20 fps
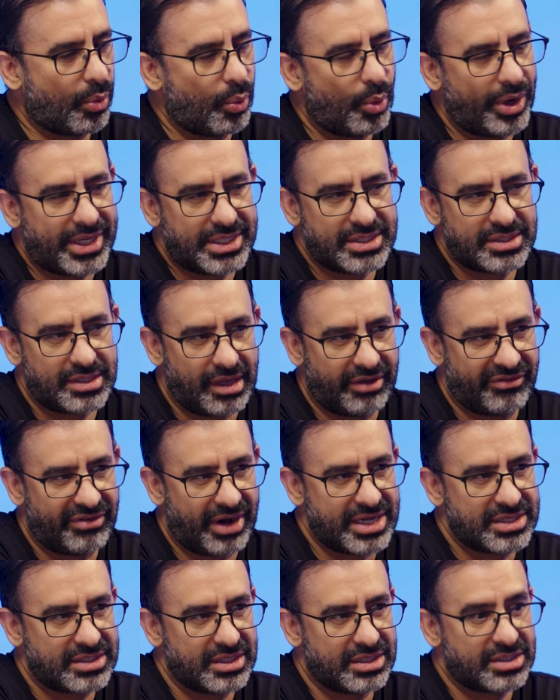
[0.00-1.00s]
What is the
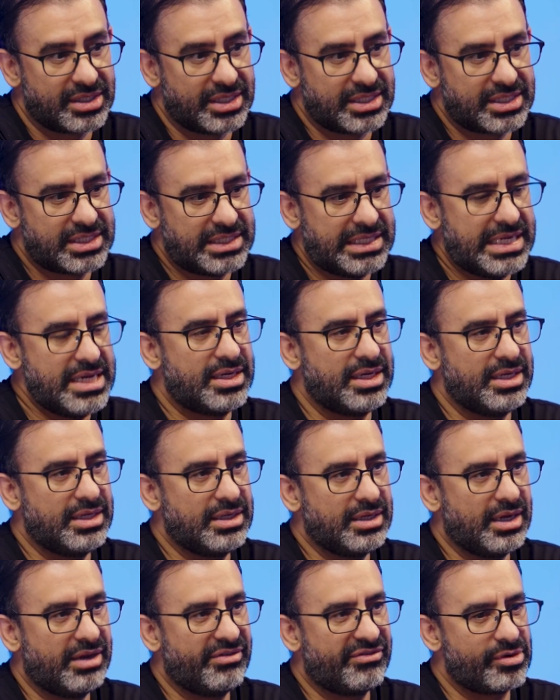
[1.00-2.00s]
advice? Is it
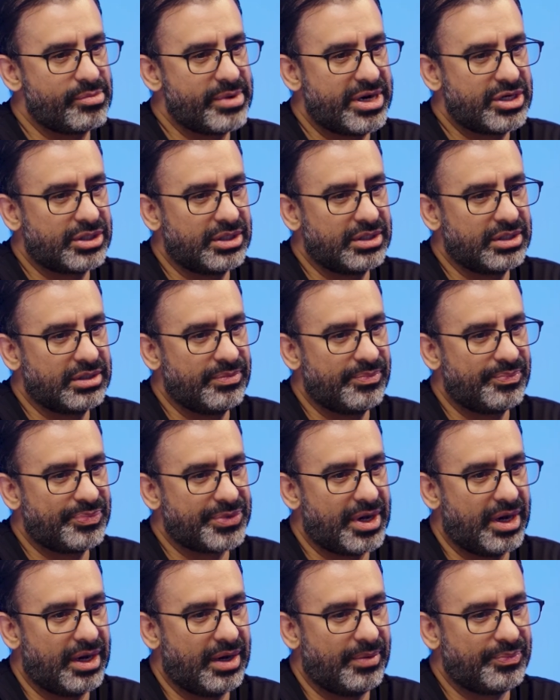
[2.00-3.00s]
seeking information?
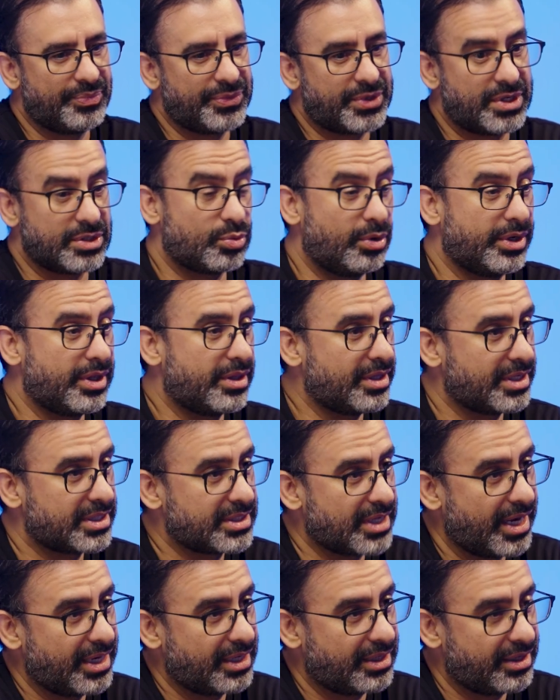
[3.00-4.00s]
Because one of the things
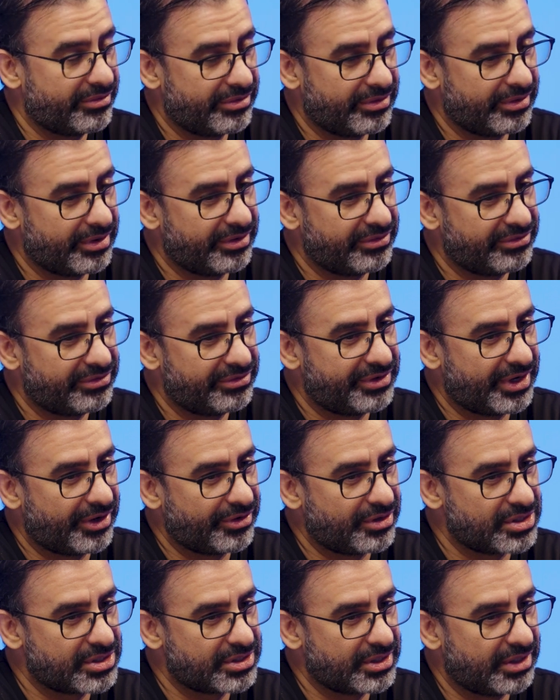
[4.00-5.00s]
I give
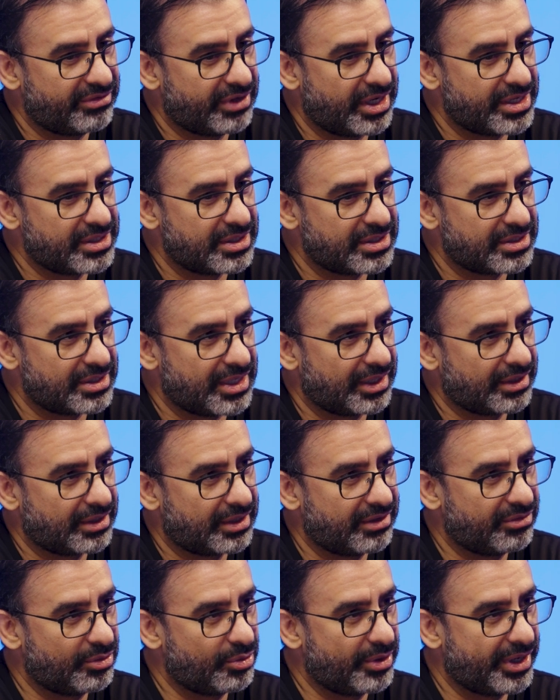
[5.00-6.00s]
founders advice is not
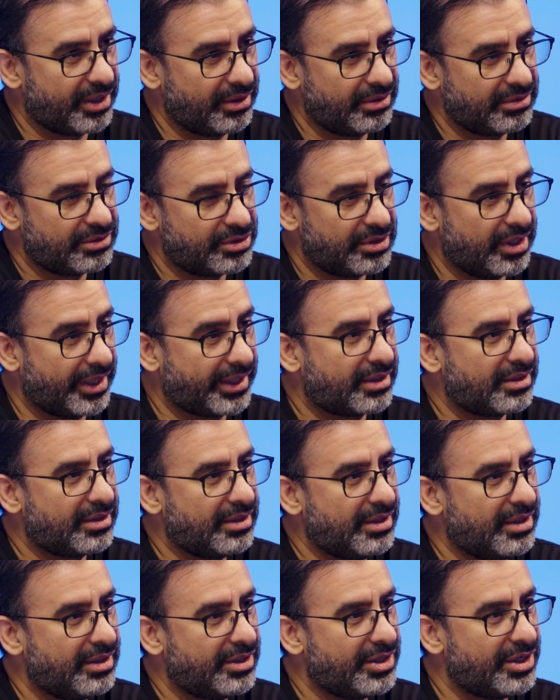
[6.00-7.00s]
give away, like,
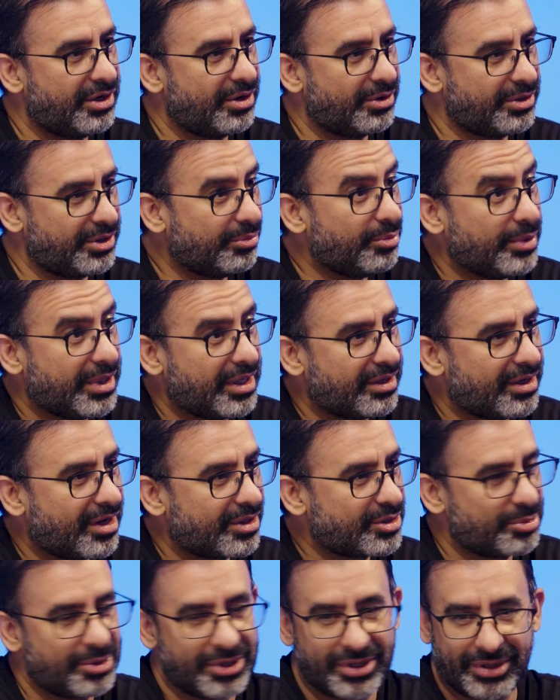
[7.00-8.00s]
you meet an
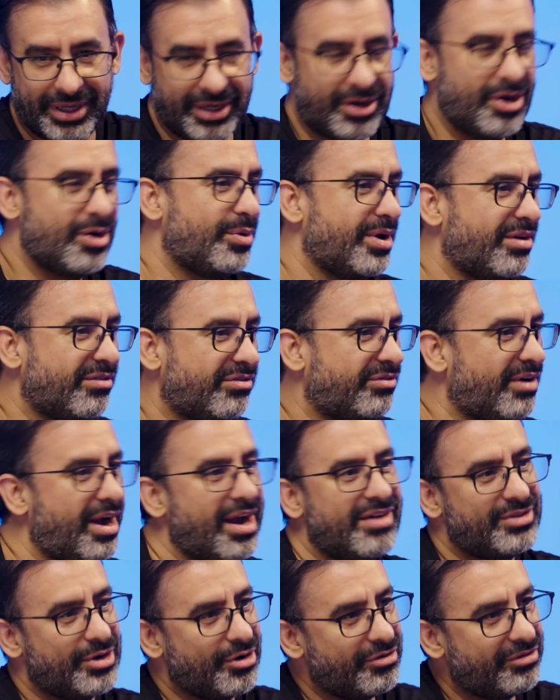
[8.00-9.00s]
entrepreneur like, oh, we have
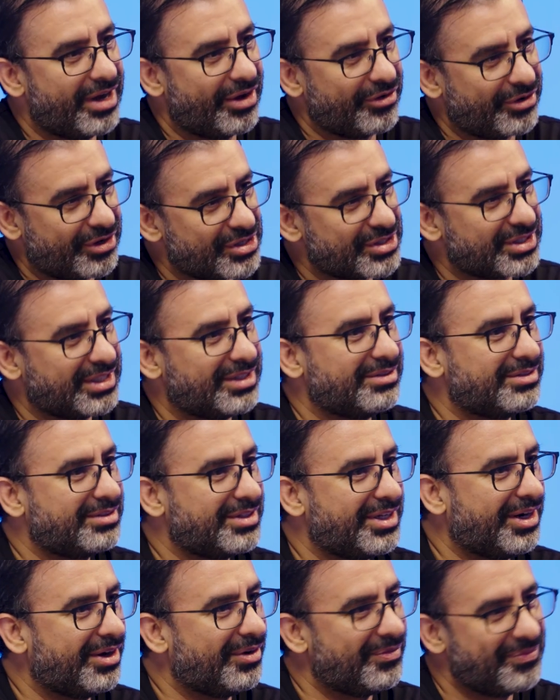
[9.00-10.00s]
5 co-founders. And,
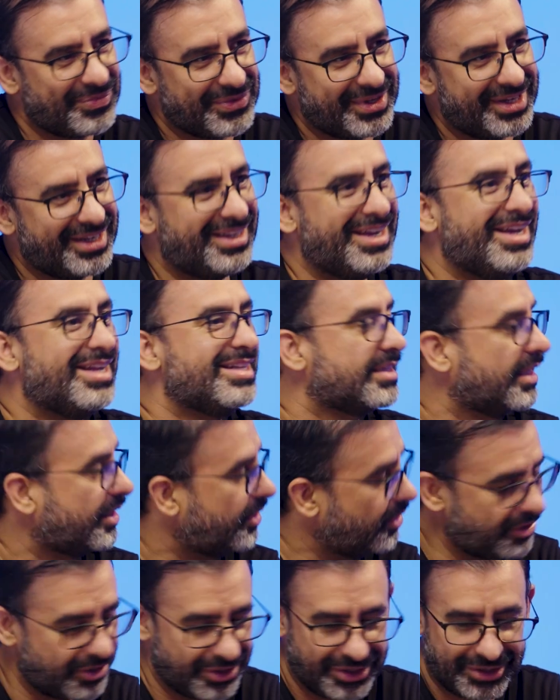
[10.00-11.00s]
it's like,
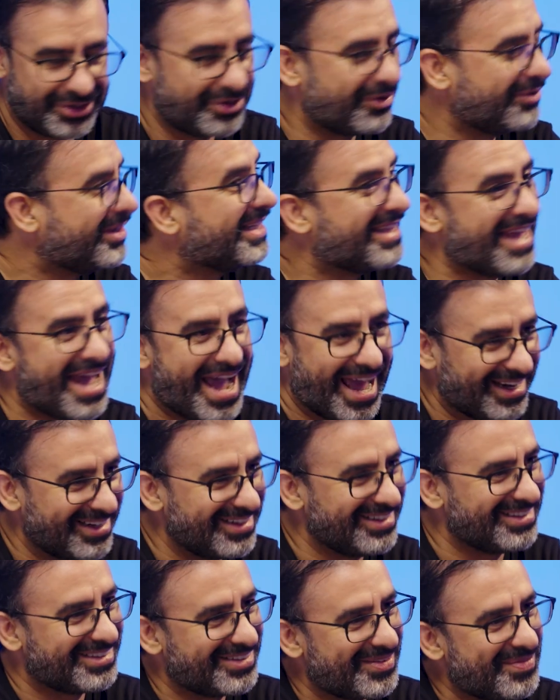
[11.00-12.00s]
no, you don't need that.
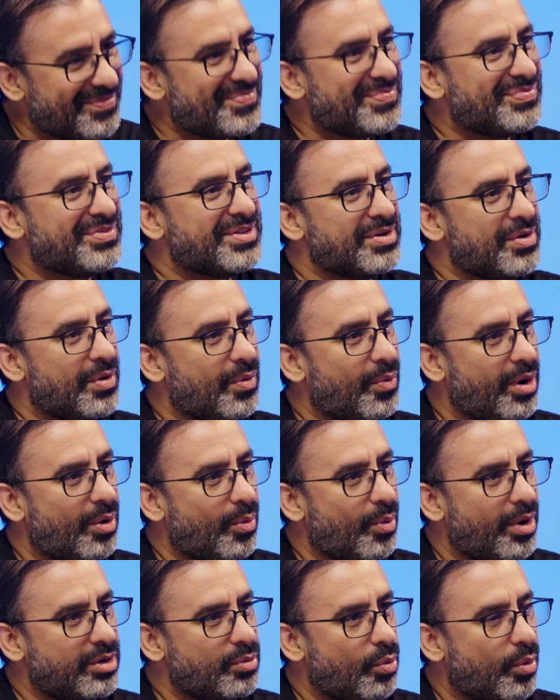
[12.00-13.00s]

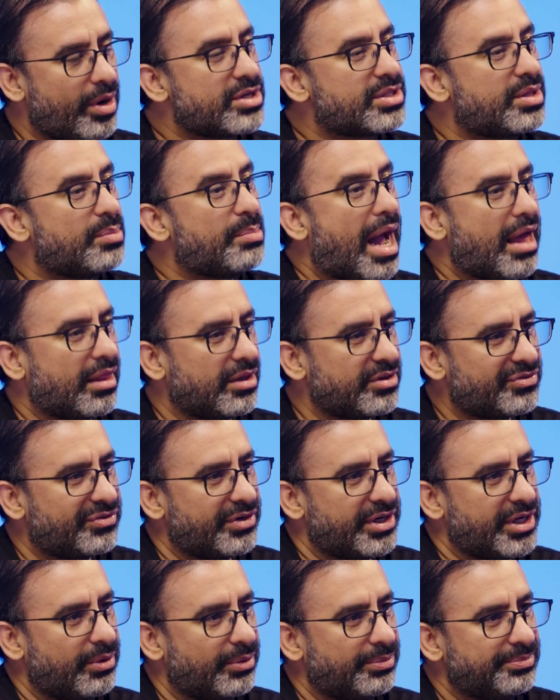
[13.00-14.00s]
Where's the balance for
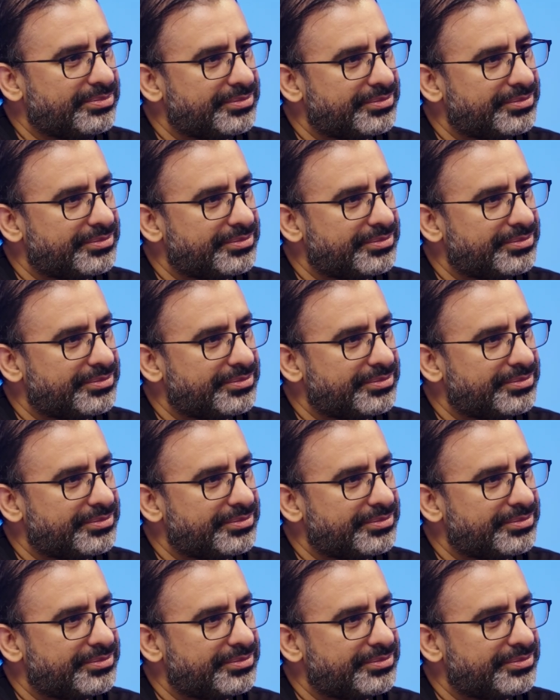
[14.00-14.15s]
you?